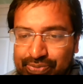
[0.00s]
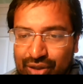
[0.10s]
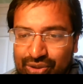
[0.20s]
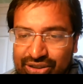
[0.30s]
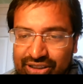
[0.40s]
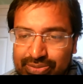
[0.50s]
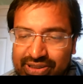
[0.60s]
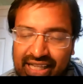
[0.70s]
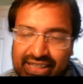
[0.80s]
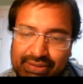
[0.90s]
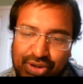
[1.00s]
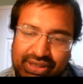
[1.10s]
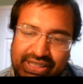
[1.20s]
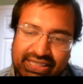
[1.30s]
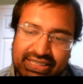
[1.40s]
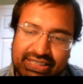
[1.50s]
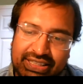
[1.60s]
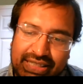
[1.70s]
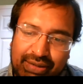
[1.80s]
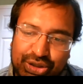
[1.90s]
Will uni be slightly more lenient in
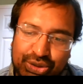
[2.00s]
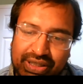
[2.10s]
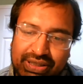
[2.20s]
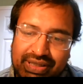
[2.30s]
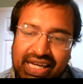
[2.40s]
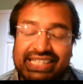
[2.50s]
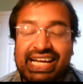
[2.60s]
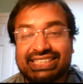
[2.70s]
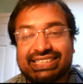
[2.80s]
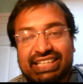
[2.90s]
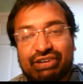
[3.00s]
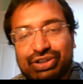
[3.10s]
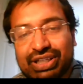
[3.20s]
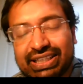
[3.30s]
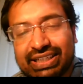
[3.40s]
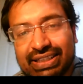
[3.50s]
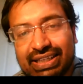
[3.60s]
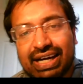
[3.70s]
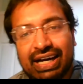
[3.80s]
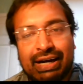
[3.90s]
terms of how much work? Yes, definitely.
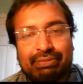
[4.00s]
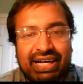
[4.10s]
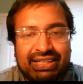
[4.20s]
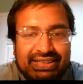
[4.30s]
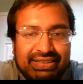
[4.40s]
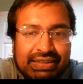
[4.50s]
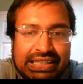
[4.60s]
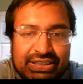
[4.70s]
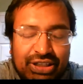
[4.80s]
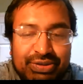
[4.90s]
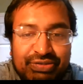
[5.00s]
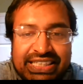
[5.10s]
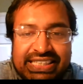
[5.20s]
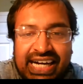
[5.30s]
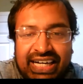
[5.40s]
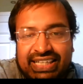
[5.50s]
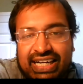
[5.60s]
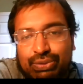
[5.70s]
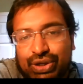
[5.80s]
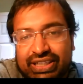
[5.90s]
And in terms of EDI that
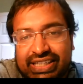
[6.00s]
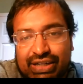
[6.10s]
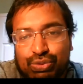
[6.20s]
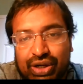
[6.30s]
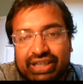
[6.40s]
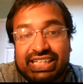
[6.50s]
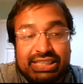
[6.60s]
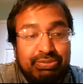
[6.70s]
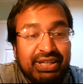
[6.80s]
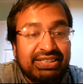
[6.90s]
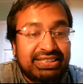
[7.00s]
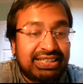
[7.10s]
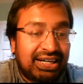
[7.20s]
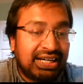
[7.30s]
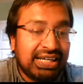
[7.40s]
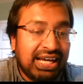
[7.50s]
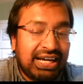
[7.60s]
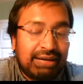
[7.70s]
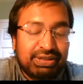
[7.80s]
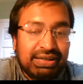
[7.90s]
I work in and work experience that
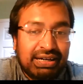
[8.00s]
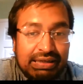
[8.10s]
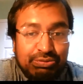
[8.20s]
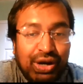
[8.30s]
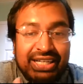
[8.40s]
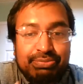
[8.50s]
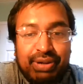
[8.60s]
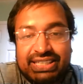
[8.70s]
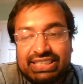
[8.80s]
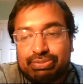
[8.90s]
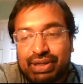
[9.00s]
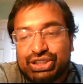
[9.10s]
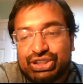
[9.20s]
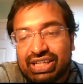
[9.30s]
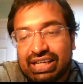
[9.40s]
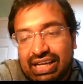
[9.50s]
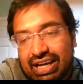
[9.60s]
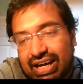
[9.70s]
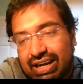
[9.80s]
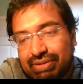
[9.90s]
I'm in widening participation,
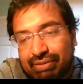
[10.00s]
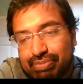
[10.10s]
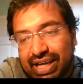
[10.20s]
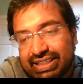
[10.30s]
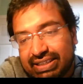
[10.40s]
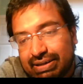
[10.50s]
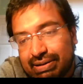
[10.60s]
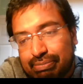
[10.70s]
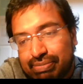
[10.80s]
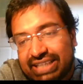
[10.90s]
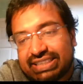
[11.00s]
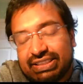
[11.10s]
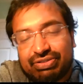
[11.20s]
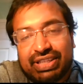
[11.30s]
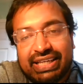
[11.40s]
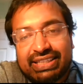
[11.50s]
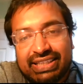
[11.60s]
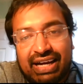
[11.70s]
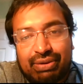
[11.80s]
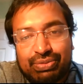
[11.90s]
I've made it a massive thing
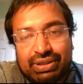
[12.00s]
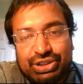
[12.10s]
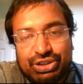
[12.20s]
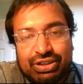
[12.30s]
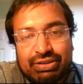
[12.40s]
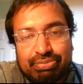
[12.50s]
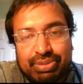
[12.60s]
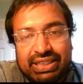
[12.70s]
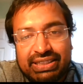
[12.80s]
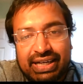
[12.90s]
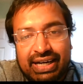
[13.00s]
that we shouldn't be